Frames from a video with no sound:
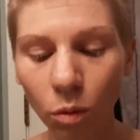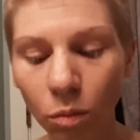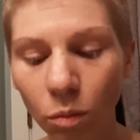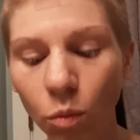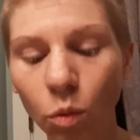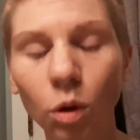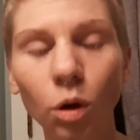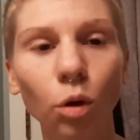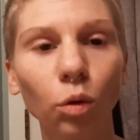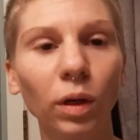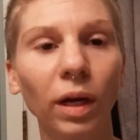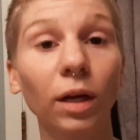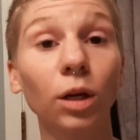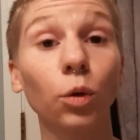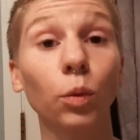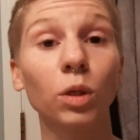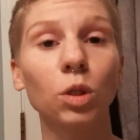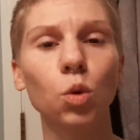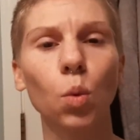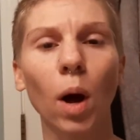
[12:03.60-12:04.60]
We'll go down
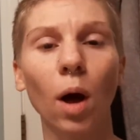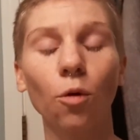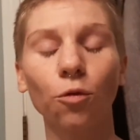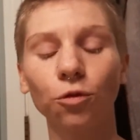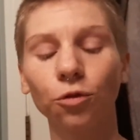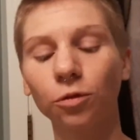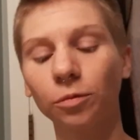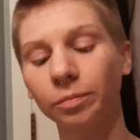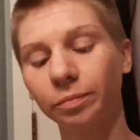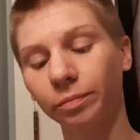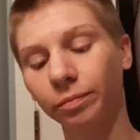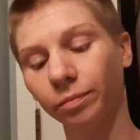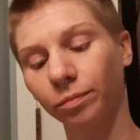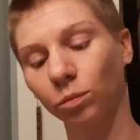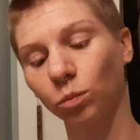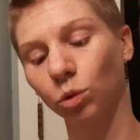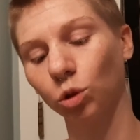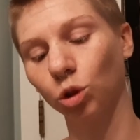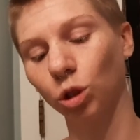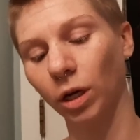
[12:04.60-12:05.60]
to a 12.
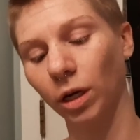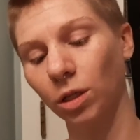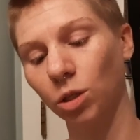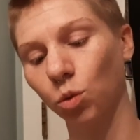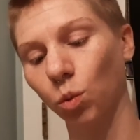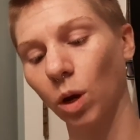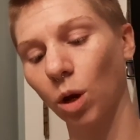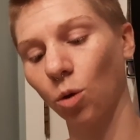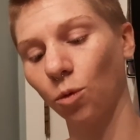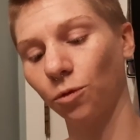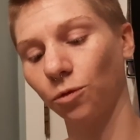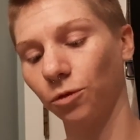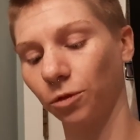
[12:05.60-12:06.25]
Try 12.